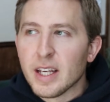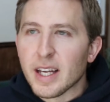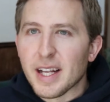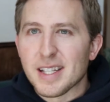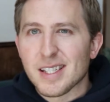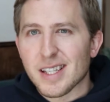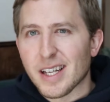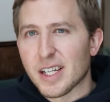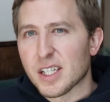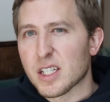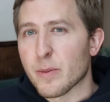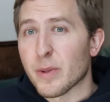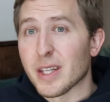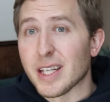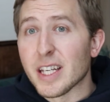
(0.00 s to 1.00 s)
insight into
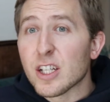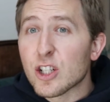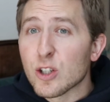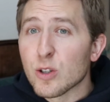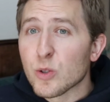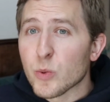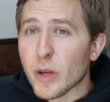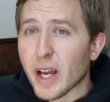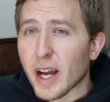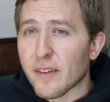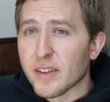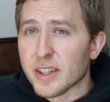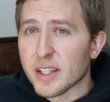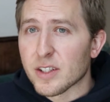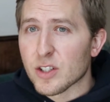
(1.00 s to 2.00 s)
some of the issues we have
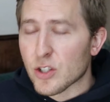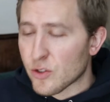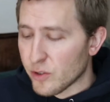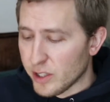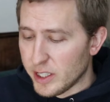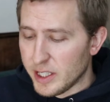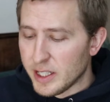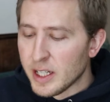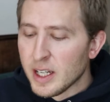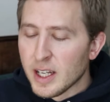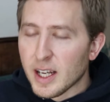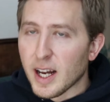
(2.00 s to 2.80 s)
in the industry,